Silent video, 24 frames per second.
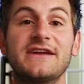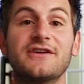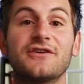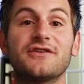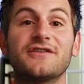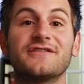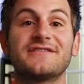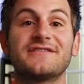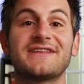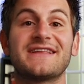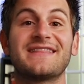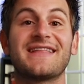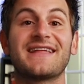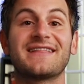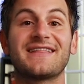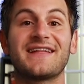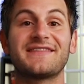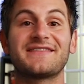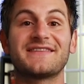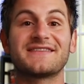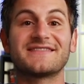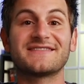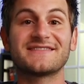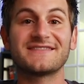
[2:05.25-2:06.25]
years, and they
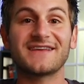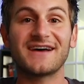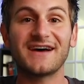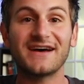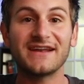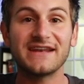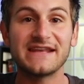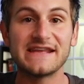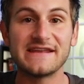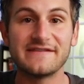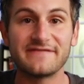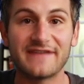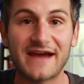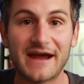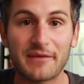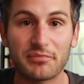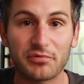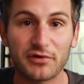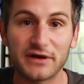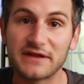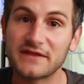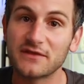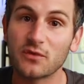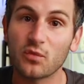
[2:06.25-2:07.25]
let the sun
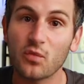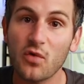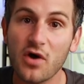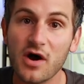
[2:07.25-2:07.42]
evaporate the